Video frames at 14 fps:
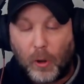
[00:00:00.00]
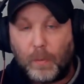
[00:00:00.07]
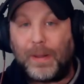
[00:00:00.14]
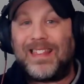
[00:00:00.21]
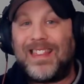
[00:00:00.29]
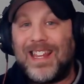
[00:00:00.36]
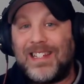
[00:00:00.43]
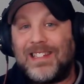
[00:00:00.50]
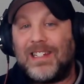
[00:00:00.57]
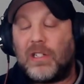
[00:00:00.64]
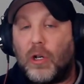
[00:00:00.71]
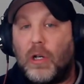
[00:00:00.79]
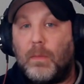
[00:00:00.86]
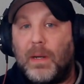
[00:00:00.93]
but this is
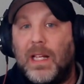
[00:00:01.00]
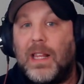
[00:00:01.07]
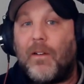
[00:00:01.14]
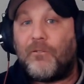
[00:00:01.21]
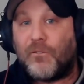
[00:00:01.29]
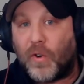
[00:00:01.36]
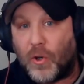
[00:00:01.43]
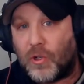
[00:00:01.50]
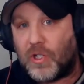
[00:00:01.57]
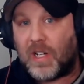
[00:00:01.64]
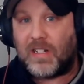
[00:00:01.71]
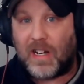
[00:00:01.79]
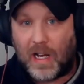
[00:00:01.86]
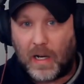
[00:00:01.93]
going to be the
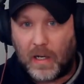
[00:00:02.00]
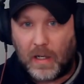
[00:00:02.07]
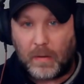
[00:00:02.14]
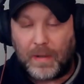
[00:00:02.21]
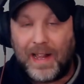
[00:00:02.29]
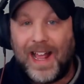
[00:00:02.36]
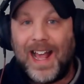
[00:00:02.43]
first time